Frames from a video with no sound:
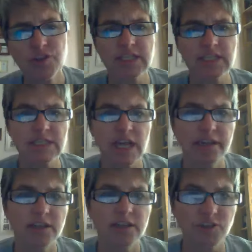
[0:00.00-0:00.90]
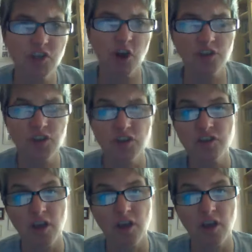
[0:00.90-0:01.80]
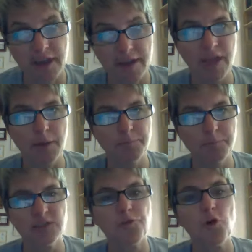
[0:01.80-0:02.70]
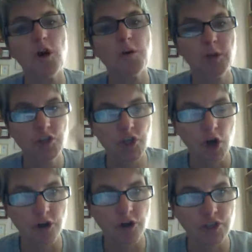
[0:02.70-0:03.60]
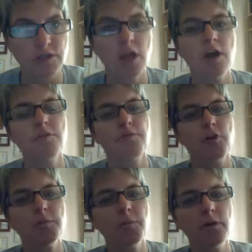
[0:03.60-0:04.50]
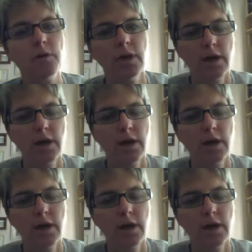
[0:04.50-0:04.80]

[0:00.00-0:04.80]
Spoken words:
is indicted on charges of theft, that means formal charges, formal